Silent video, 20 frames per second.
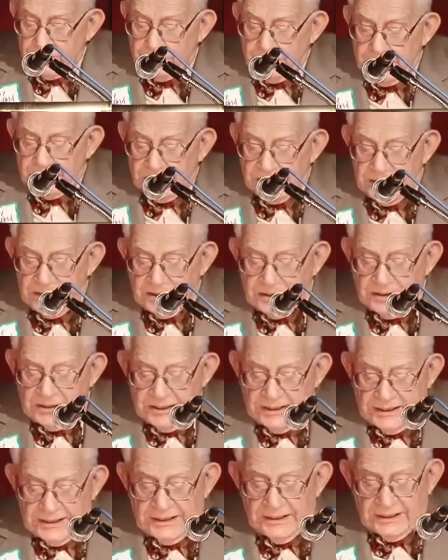of
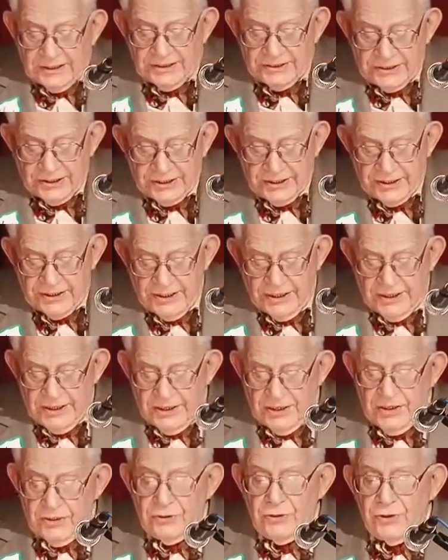political headhunting
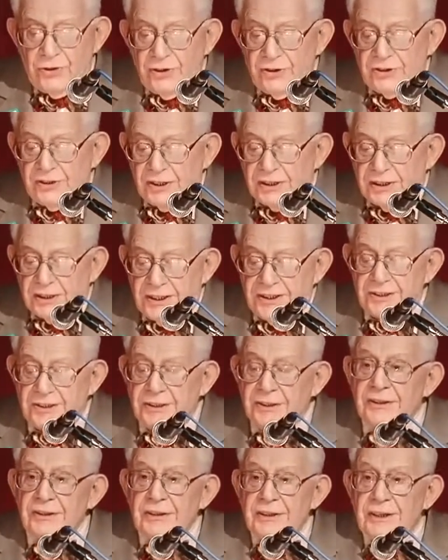during the
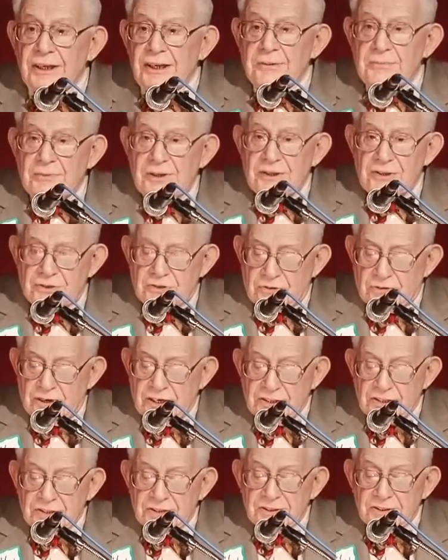Clinton
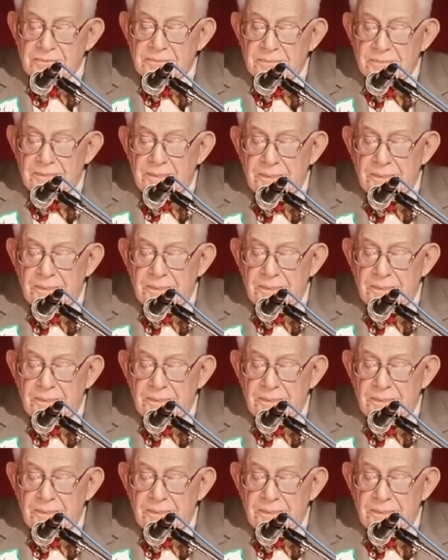administration.